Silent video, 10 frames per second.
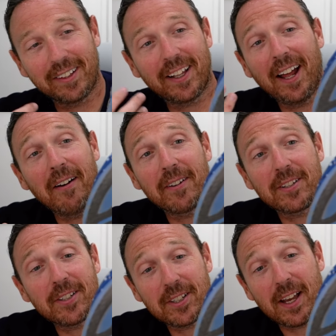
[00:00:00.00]
I don't know.
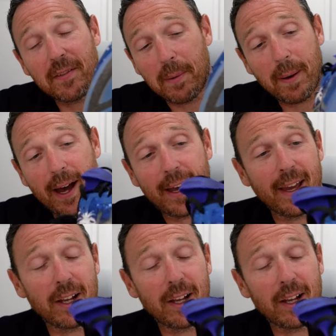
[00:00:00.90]
It's just something about it.